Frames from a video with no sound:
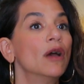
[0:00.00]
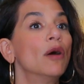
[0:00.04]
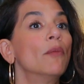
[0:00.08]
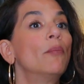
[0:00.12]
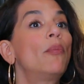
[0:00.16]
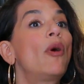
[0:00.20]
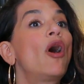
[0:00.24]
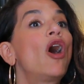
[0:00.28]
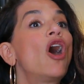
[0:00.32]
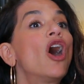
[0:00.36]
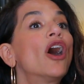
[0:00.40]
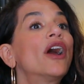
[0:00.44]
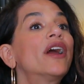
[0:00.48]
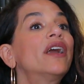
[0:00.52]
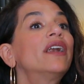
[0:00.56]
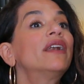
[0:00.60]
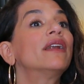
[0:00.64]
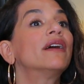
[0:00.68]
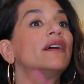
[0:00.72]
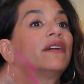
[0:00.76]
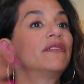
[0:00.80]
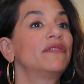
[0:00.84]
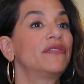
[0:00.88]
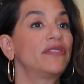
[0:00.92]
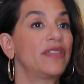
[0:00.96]
Part
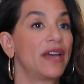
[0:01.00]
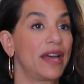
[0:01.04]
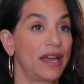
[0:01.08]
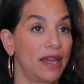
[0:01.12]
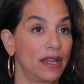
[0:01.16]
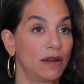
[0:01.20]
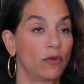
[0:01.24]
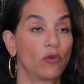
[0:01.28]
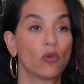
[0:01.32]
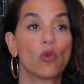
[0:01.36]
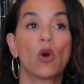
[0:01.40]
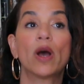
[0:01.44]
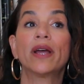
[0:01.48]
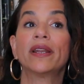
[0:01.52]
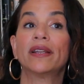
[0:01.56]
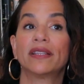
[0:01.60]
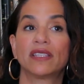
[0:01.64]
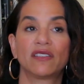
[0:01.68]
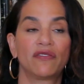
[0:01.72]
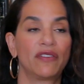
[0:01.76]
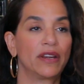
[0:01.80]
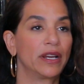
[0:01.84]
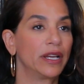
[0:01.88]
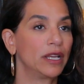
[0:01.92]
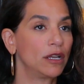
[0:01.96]
of that, one, it's
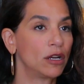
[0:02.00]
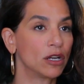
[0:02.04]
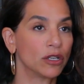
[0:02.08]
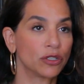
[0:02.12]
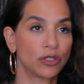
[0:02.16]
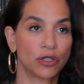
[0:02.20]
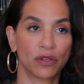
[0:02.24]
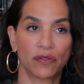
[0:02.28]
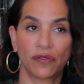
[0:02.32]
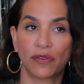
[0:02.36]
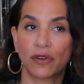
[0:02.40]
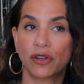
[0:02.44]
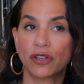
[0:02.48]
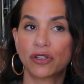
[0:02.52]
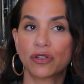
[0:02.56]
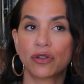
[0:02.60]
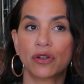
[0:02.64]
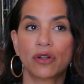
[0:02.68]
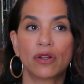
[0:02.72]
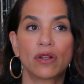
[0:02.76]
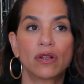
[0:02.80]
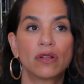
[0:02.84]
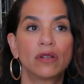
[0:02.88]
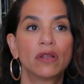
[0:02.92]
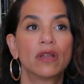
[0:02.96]
very
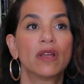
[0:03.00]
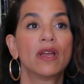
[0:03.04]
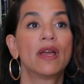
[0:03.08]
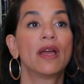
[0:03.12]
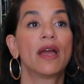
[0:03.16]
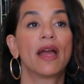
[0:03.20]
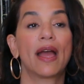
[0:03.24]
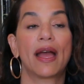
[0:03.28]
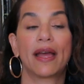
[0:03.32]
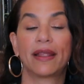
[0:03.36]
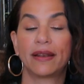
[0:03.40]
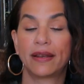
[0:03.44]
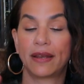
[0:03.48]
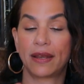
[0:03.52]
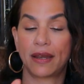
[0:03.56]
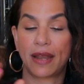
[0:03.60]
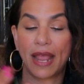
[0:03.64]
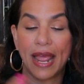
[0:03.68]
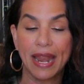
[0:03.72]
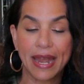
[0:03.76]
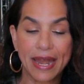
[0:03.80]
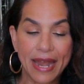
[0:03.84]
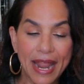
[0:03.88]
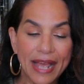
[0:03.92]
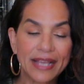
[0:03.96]
controversial and
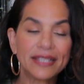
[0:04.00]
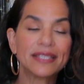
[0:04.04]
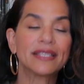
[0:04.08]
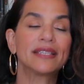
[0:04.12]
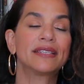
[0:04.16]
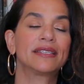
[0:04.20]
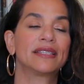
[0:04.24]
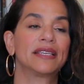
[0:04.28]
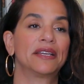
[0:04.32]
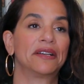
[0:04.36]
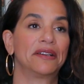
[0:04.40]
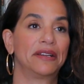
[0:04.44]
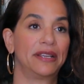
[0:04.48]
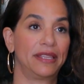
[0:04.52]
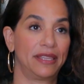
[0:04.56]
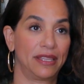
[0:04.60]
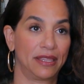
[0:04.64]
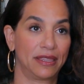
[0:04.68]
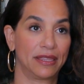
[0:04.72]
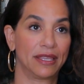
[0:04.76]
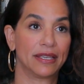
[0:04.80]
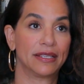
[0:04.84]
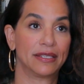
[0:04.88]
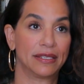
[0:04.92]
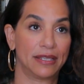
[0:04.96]
necessary
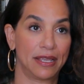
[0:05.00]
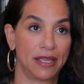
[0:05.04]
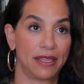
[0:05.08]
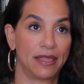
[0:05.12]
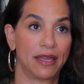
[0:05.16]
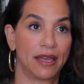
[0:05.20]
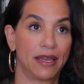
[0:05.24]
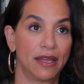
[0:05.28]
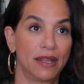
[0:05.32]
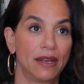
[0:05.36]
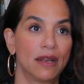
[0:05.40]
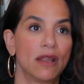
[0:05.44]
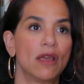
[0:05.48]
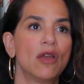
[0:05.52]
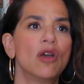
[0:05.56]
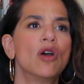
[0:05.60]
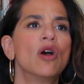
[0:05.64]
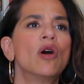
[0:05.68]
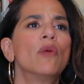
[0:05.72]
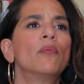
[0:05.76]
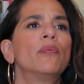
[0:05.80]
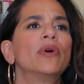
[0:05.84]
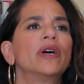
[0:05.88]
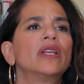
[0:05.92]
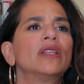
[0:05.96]
that they say that,
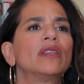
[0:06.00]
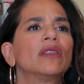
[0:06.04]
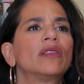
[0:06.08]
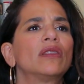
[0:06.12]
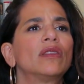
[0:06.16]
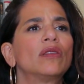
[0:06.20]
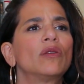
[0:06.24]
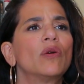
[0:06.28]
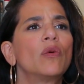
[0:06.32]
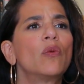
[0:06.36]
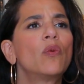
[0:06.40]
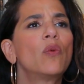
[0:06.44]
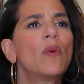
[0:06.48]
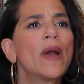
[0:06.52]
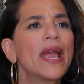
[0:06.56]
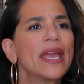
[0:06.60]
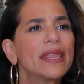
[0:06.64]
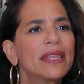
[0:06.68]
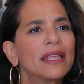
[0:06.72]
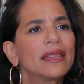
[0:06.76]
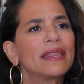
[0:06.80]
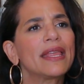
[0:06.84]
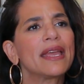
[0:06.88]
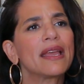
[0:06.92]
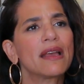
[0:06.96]
but the way
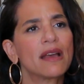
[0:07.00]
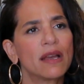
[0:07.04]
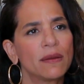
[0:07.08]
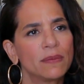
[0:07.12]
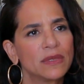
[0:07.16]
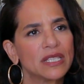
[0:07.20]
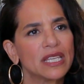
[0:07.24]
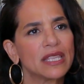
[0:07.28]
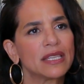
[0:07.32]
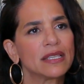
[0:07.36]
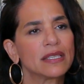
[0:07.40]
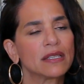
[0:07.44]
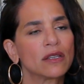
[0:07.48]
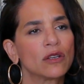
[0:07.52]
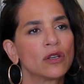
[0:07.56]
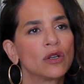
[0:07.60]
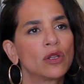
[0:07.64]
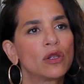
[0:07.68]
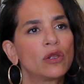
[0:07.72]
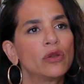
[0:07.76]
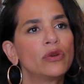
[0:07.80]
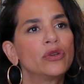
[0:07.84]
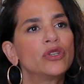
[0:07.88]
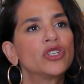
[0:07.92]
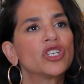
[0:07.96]
that they come to this
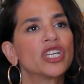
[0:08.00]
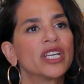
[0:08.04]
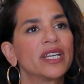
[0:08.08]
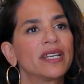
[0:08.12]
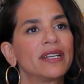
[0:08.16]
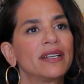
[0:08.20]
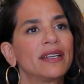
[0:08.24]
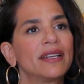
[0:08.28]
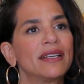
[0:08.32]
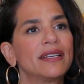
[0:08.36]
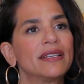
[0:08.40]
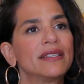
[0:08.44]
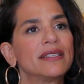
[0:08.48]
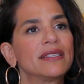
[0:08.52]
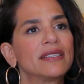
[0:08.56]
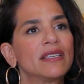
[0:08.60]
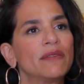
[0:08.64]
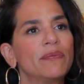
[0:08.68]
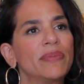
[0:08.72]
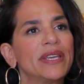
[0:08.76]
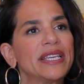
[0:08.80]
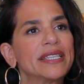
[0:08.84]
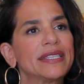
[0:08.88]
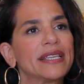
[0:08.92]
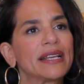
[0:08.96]
conclusion is to
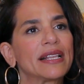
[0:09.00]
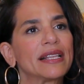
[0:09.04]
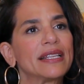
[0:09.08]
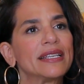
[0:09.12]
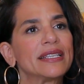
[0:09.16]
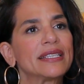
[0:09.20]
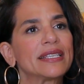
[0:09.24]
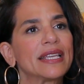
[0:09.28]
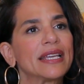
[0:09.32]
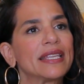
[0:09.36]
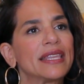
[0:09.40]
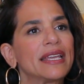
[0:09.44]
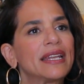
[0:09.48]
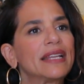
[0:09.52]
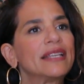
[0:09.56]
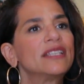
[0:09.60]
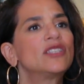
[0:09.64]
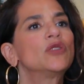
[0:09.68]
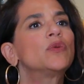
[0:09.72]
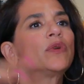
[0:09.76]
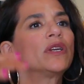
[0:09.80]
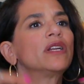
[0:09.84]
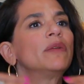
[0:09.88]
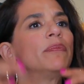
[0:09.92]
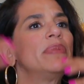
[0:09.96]
basically say that
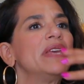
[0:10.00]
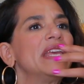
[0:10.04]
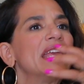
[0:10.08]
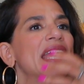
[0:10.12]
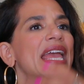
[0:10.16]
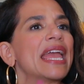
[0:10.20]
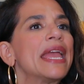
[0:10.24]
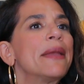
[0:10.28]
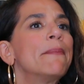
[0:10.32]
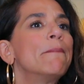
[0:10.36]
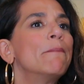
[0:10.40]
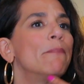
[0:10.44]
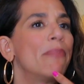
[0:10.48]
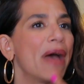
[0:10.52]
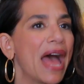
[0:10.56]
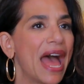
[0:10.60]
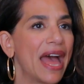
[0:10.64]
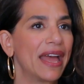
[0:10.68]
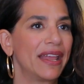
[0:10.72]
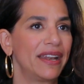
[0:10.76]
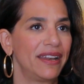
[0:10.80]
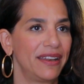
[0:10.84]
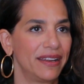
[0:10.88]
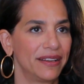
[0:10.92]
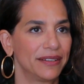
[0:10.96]
Israel became
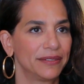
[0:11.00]
bad,